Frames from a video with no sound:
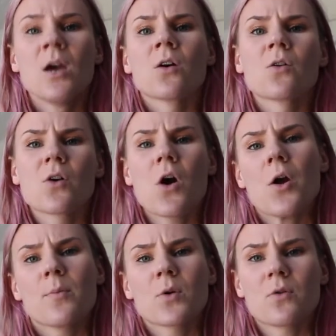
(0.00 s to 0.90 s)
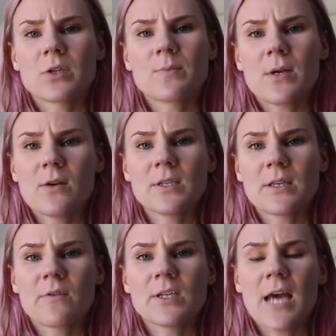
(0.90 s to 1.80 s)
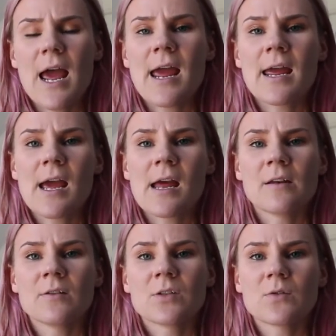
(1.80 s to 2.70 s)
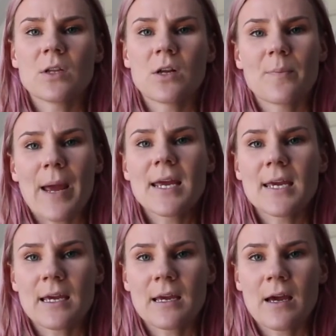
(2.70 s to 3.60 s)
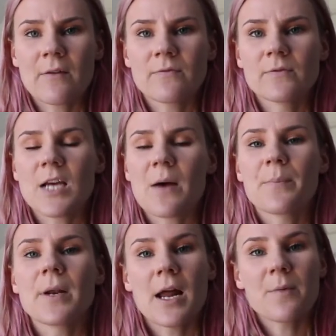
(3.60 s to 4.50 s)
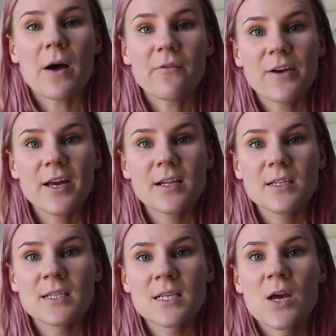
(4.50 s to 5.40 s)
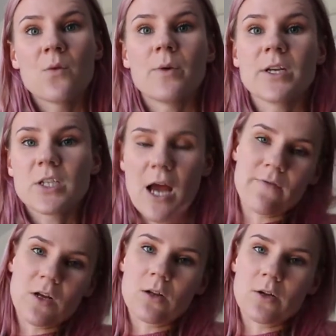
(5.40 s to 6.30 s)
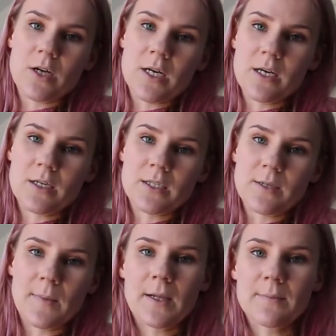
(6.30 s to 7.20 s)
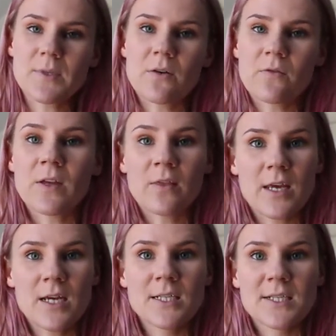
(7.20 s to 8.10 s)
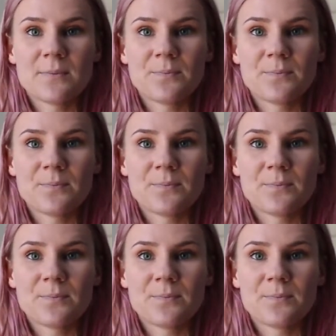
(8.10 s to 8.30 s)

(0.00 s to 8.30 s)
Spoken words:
cook home cooked meals every day and do a lot of baking. I've done banana muffins, which I've included some clips of in this.